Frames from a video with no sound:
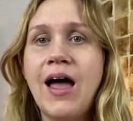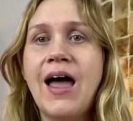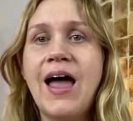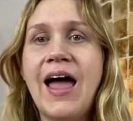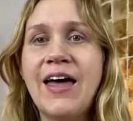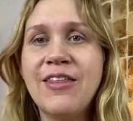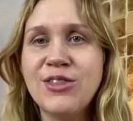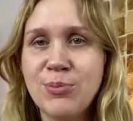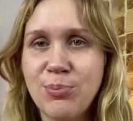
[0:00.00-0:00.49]

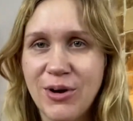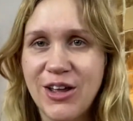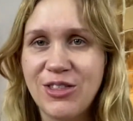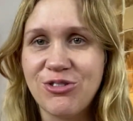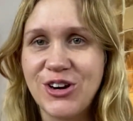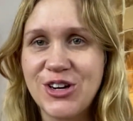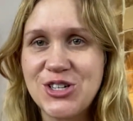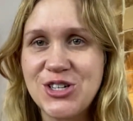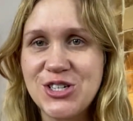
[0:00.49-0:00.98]
and the breath
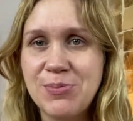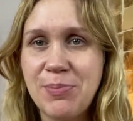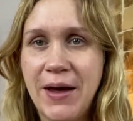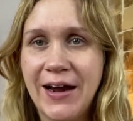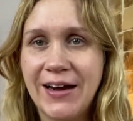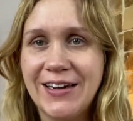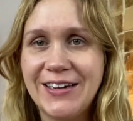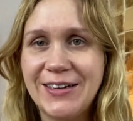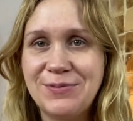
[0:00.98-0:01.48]
rushes
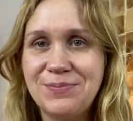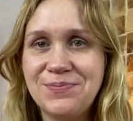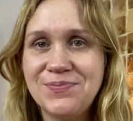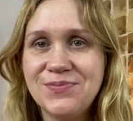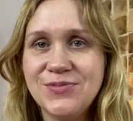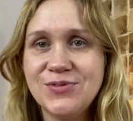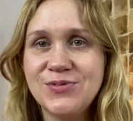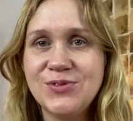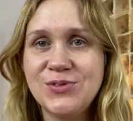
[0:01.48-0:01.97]
back in,
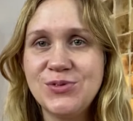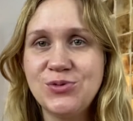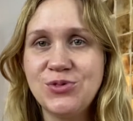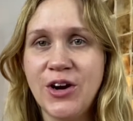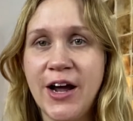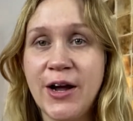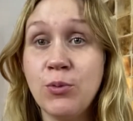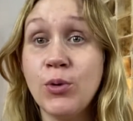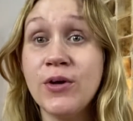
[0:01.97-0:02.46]

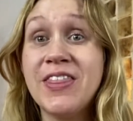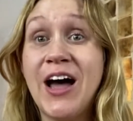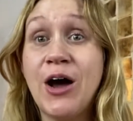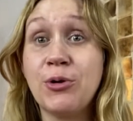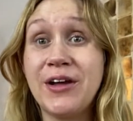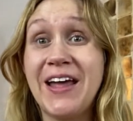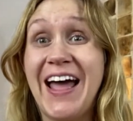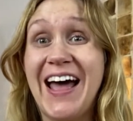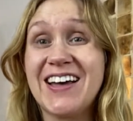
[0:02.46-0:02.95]
right?
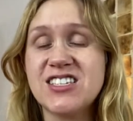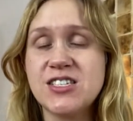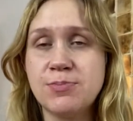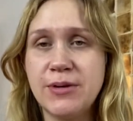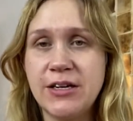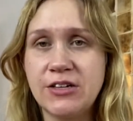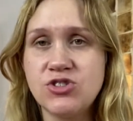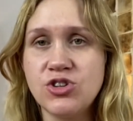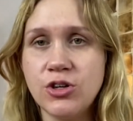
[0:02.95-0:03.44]
Without
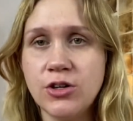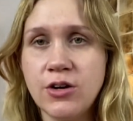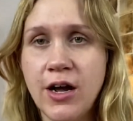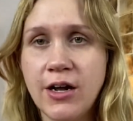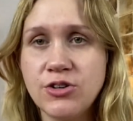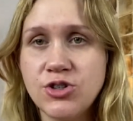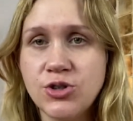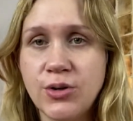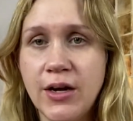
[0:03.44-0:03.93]
gasping. So you're
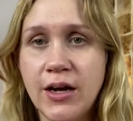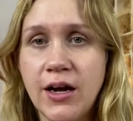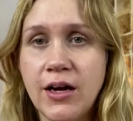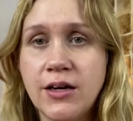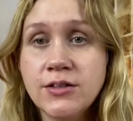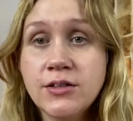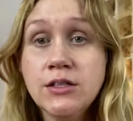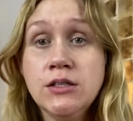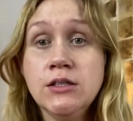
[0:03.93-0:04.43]
not doing
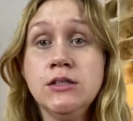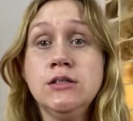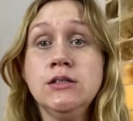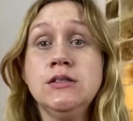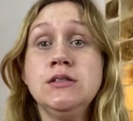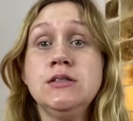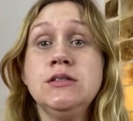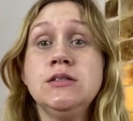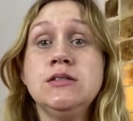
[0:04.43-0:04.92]
a